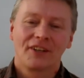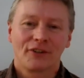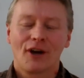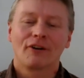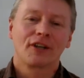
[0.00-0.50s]
Now
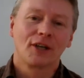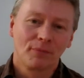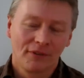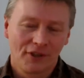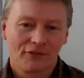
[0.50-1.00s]
there are a
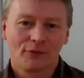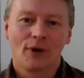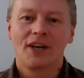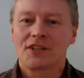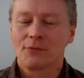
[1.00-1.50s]
couple of different
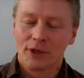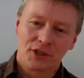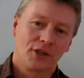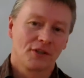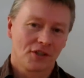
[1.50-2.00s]
ways in which
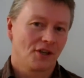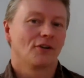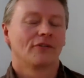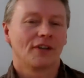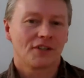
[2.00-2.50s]
you can
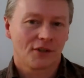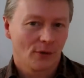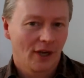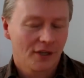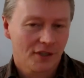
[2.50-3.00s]
solve these
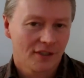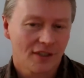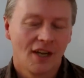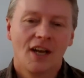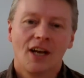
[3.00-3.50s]

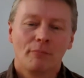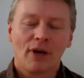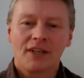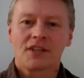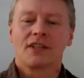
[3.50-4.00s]
equations, and
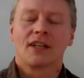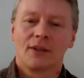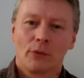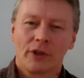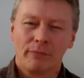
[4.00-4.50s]

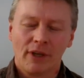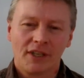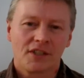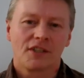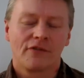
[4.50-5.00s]
basically what it
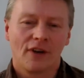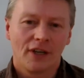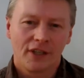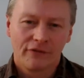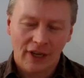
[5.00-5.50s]
means is
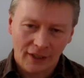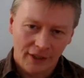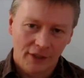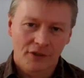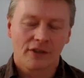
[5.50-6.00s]
finding
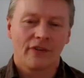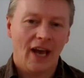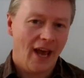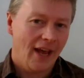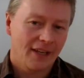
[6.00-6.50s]
values of
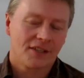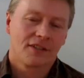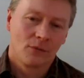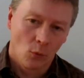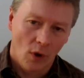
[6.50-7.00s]

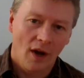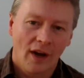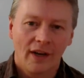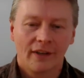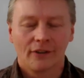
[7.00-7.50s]
x and
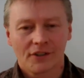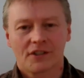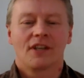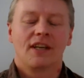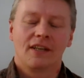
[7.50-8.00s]
y or
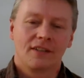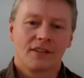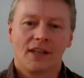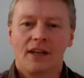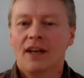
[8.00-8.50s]
c and
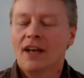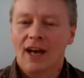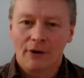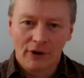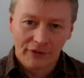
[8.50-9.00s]
d,
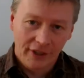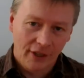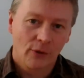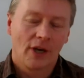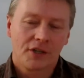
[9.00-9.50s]
however
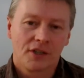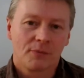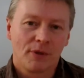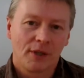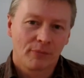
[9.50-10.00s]
the equation
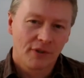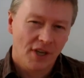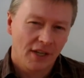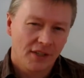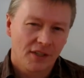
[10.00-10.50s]
is being
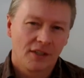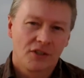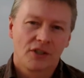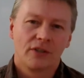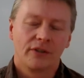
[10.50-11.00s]

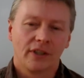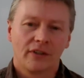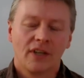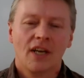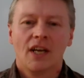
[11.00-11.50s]
presented to
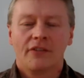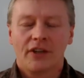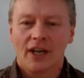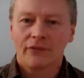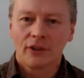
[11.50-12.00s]
you. If
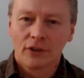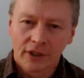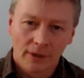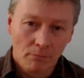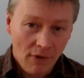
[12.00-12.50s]
you have a
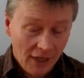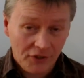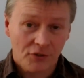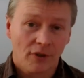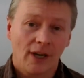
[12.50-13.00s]
look at
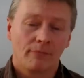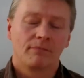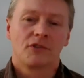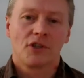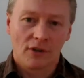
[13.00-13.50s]
maths wrap
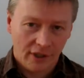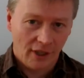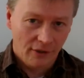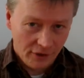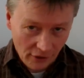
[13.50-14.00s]
dot
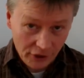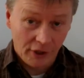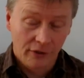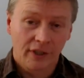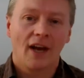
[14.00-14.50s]
co dot
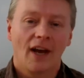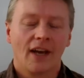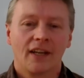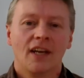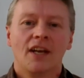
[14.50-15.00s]
U
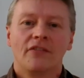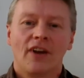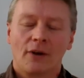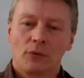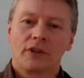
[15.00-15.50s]
K,
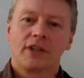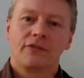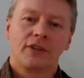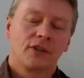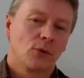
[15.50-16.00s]
that will
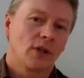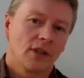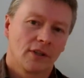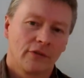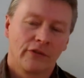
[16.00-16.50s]
give you
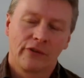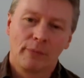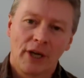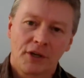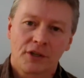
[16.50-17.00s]
quite a lot of
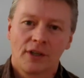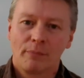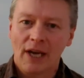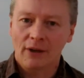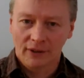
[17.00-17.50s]
information
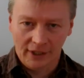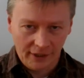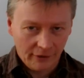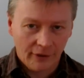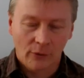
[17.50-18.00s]
about
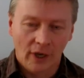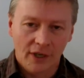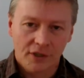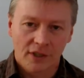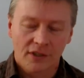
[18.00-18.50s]
linear
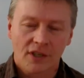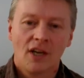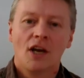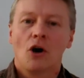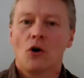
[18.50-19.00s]
equations,
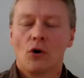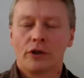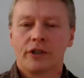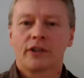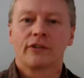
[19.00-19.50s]

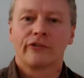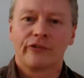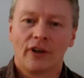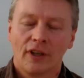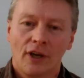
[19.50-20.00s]
or you can
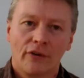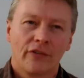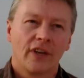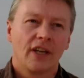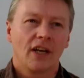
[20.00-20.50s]
follow
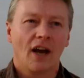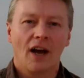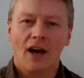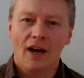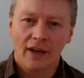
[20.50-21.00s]
the
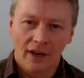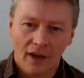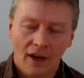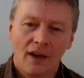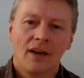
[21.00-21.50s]

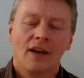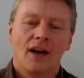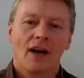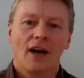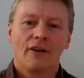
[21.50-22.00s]
higher
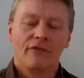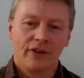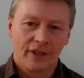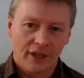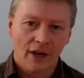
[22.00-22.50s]
uh,
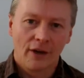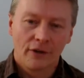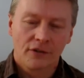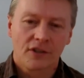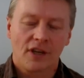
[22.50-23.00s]

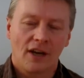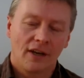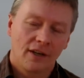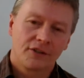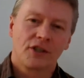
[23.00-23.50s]
videos,
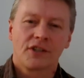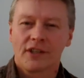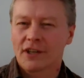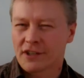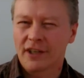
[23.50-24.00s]
higher G
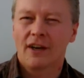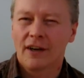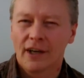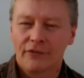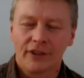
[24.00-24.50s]
C S E
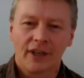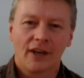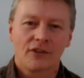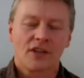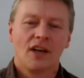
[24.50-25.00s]
higher
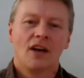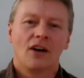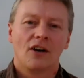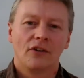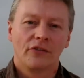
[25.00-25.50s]
videos
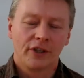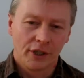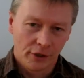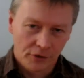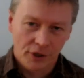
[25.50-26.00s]
on the
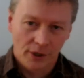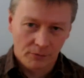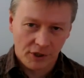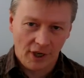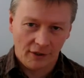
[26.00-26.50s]

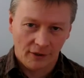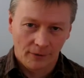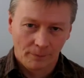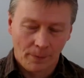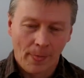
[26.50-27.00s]
YouTube channel.